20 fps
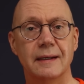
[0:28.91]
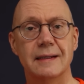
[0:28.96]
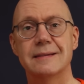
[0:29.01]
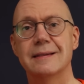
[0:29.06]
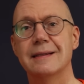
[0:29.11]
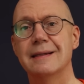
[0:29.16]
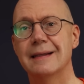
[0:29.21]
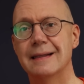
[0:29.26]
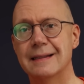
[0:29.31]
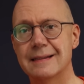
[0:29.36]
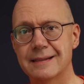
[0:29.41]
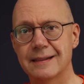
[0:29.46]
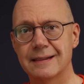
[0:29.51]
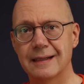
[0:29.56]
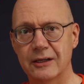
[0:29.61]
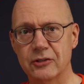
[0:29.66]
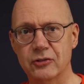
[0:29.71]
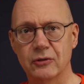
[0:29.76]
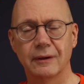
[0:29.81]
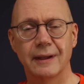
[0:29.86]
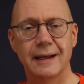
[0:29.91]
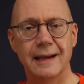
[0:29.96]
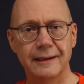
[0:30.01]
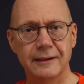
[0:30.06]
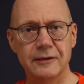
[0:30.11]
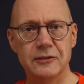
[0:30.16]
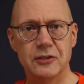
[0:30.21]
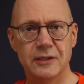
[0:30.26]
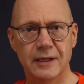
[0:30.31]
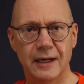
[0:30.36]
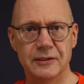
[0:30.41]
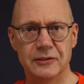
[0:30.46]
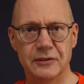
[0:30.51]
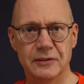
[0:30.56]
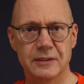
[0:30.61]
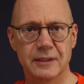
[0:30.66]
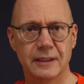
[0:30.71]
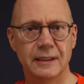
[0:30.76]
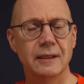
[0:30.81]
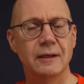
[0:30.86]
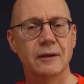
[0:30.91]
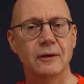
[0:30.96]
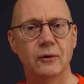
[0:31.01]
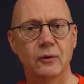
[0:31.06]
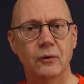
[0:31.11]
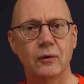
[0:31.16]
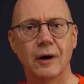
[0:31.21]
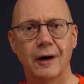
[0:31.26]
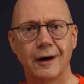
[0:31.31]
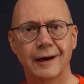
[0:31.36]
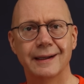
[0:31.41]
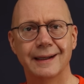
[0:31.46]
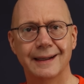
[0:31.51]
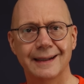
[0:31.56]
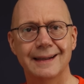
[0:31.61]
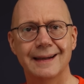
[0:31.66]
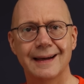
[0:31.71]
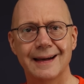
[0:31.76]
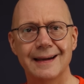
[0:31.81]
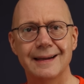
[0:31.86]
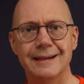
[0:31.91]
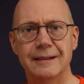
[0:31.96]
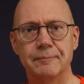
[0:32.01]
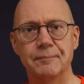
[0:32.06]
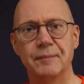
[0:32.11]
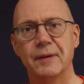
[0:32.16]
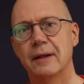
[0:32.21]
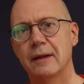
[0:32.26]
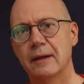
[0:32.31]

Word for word: is the International Energy Agency, or IEA.